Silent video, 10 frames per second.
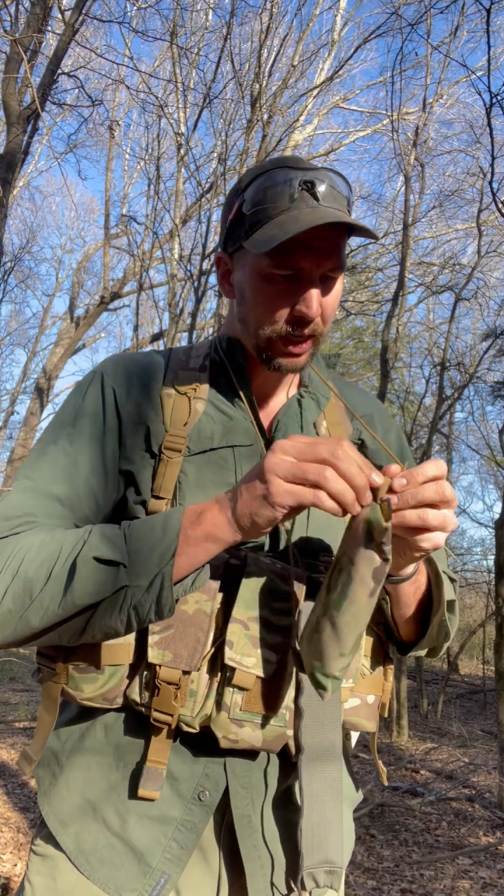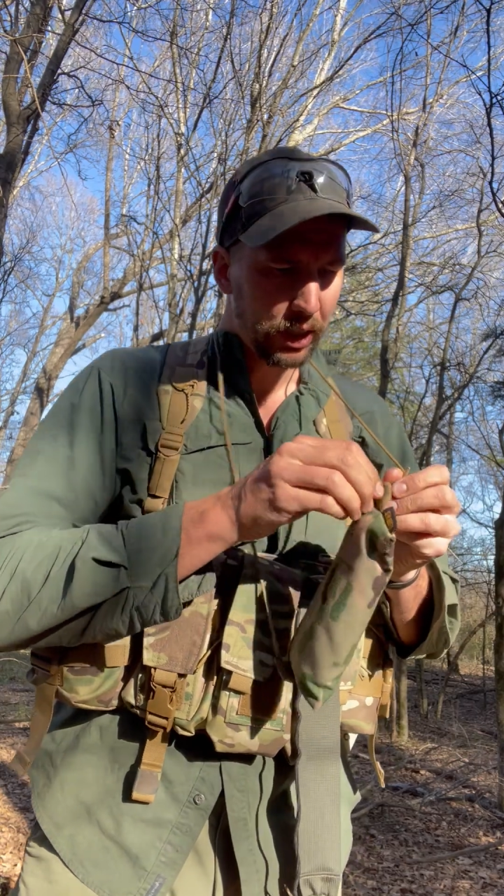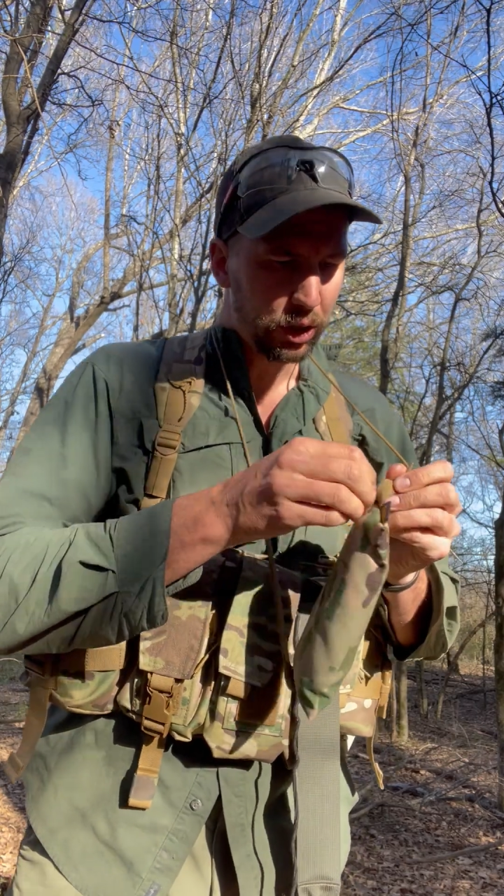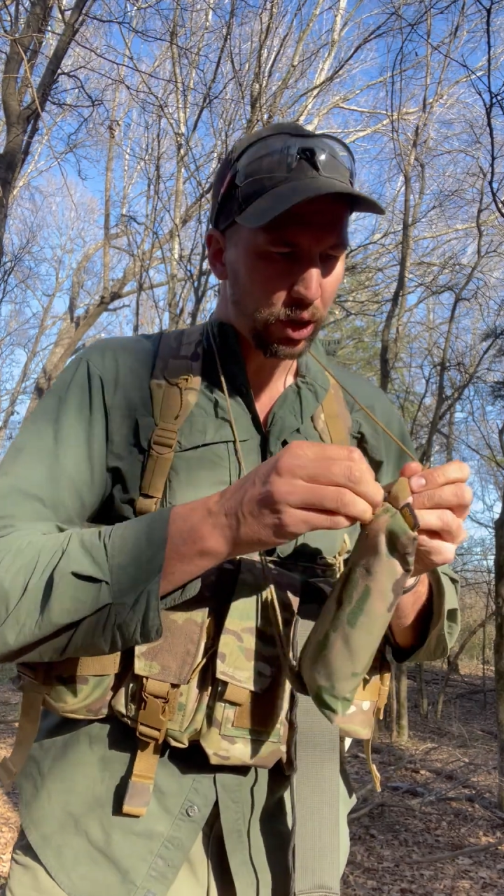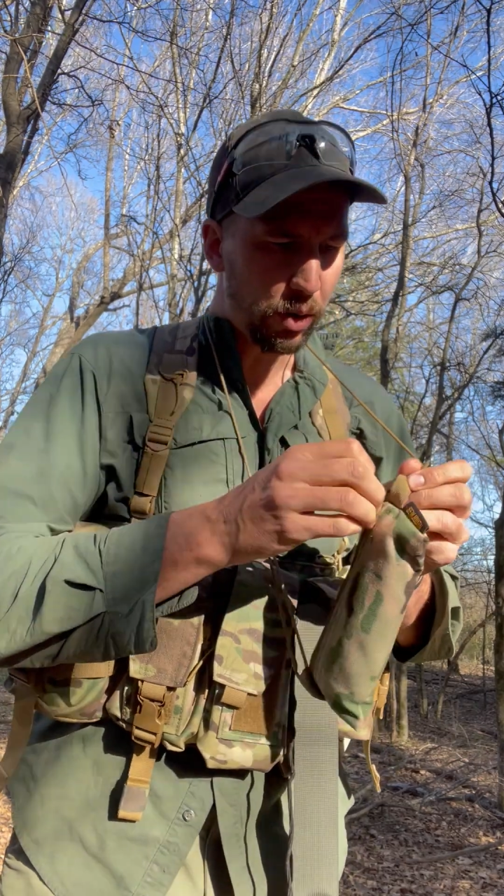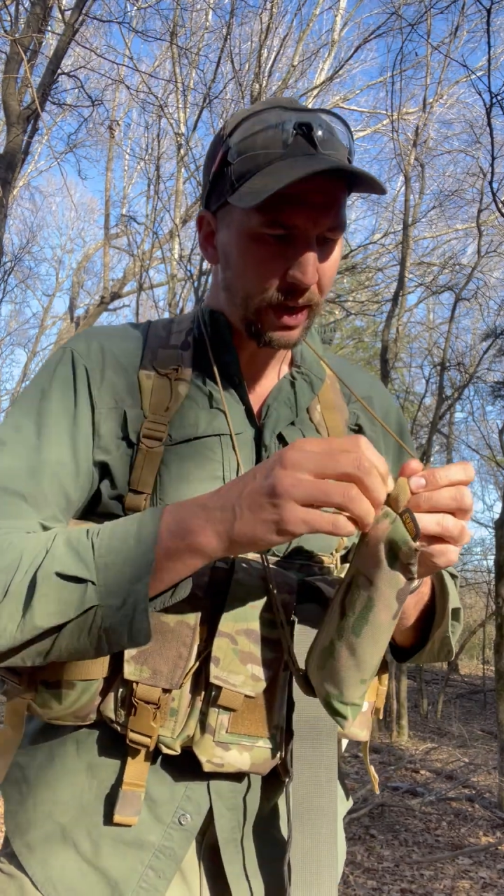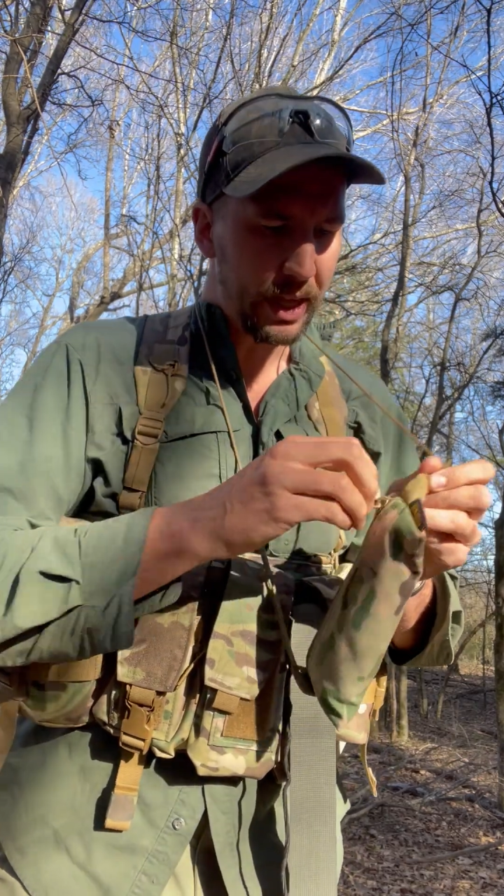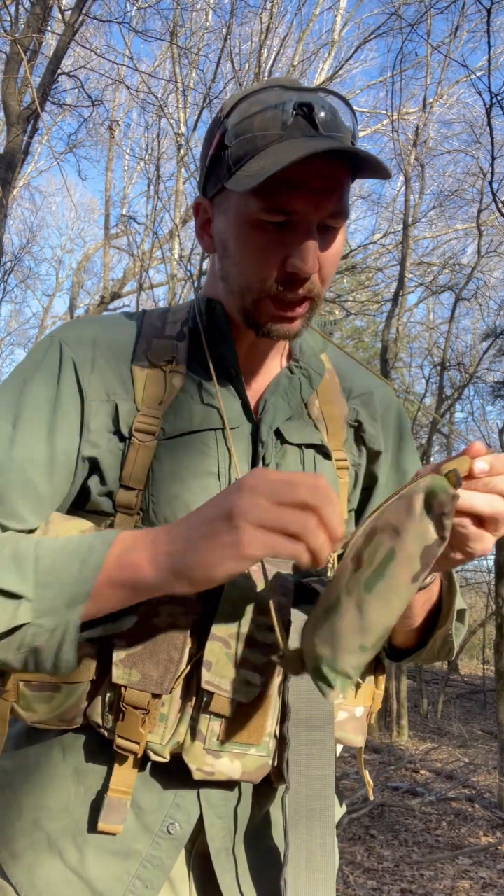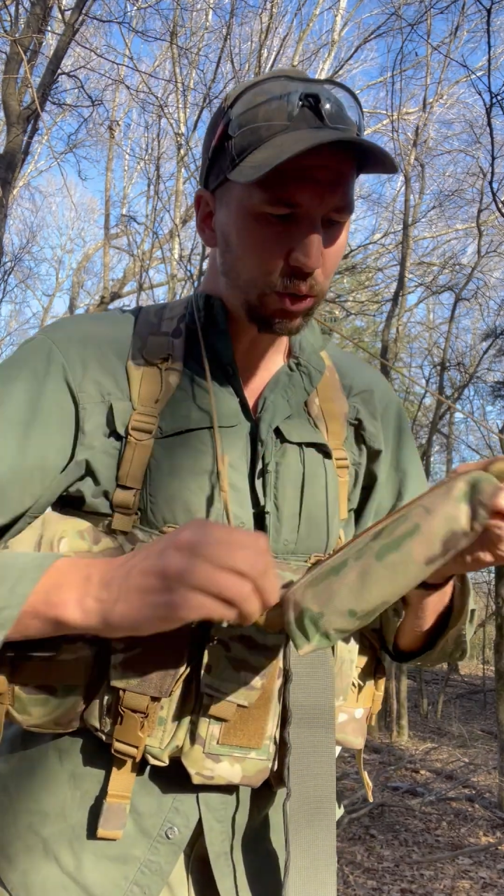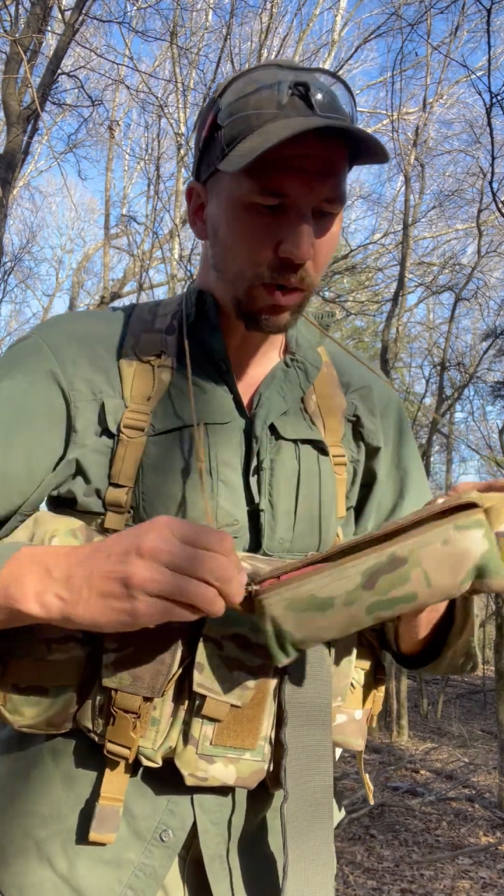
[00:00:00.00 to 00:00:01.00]
So in
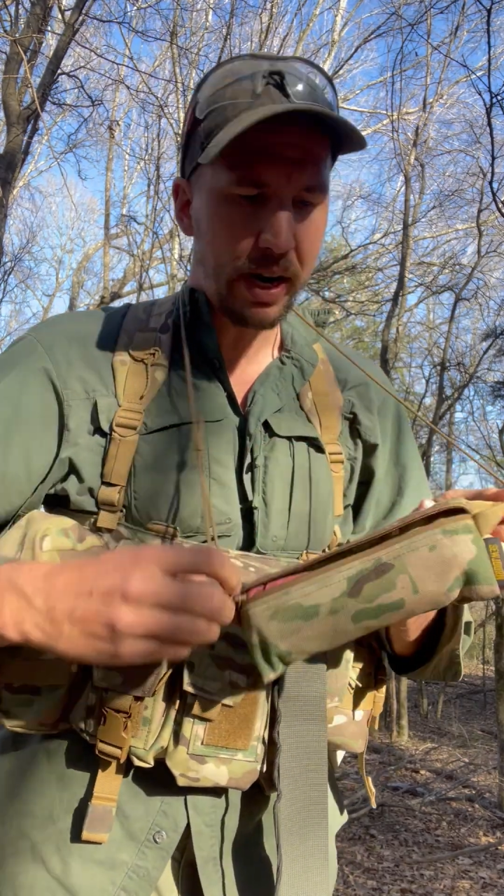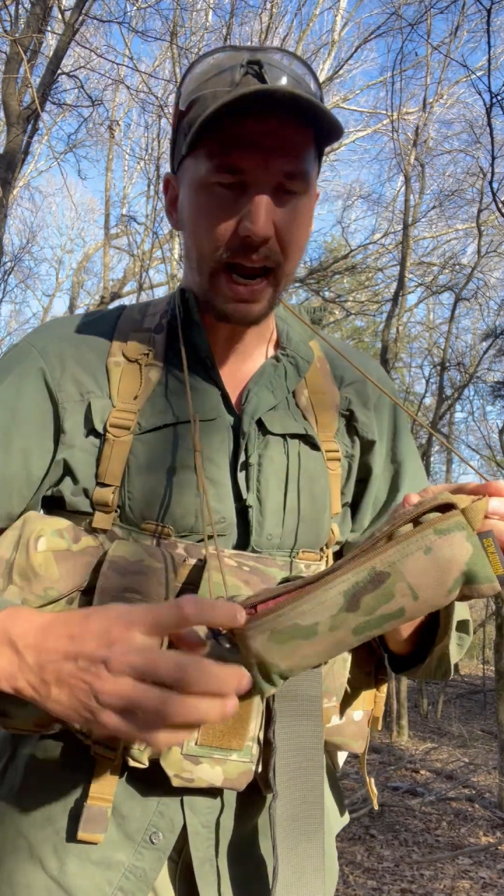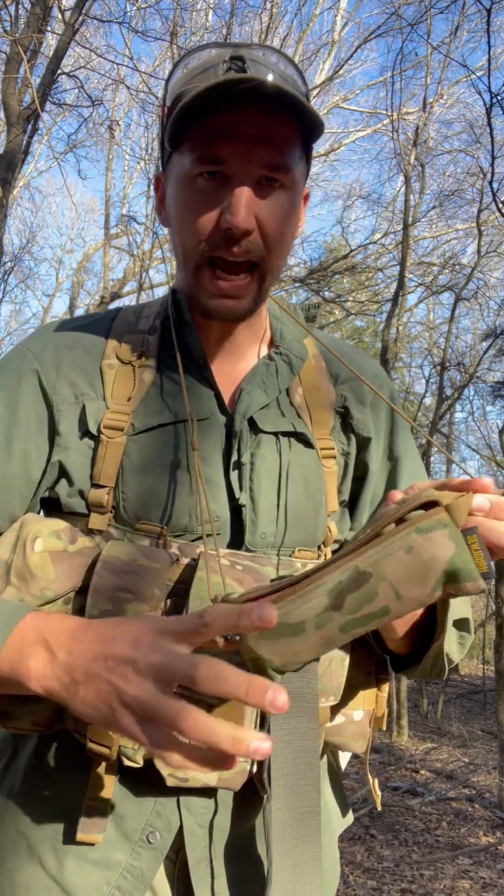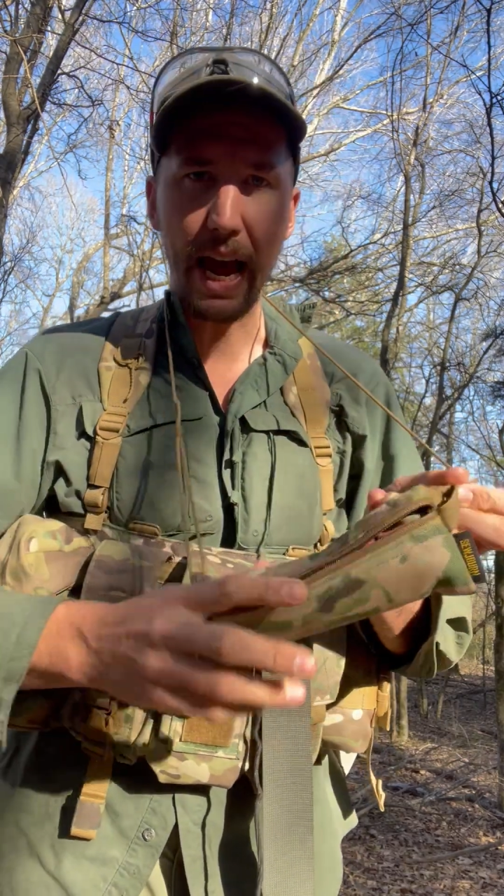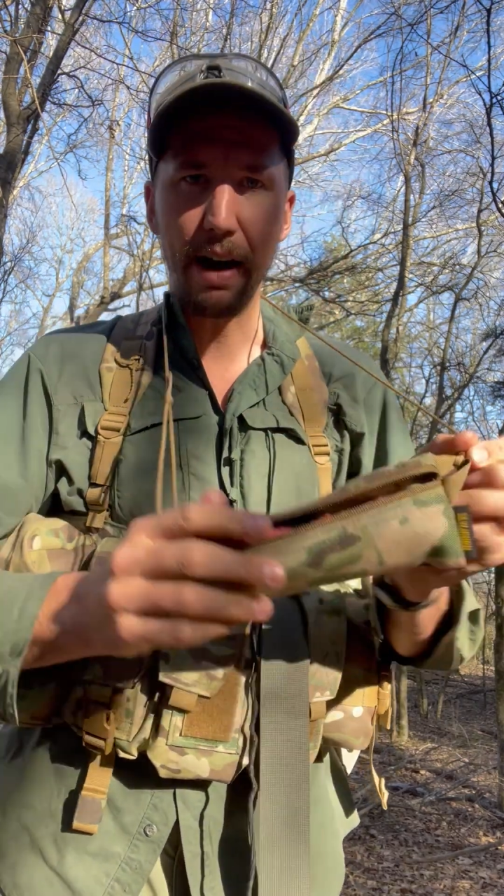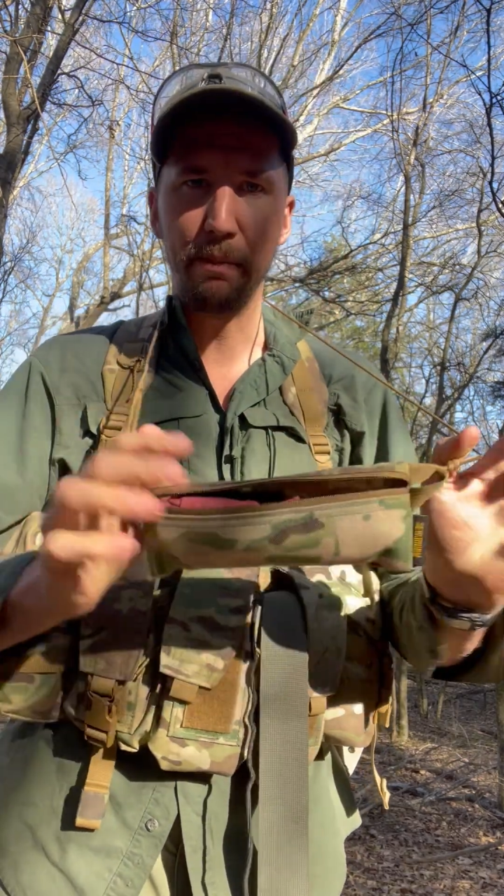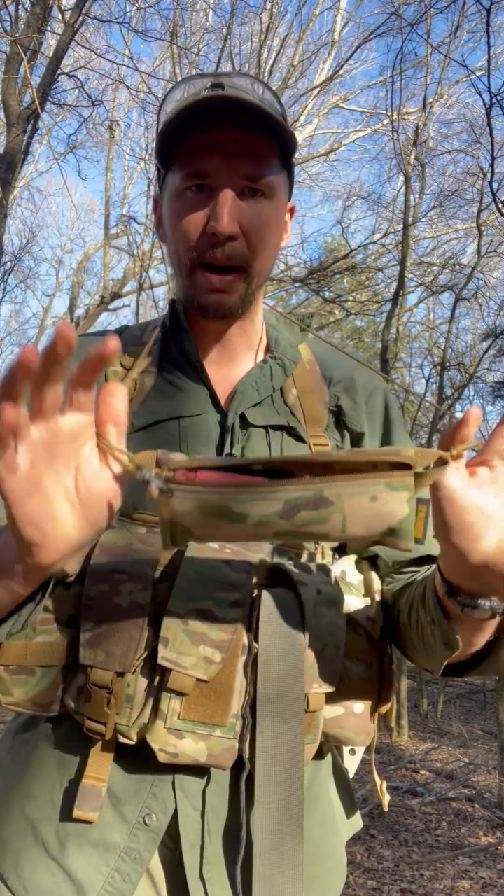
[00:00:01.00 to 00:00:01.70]
this one, I have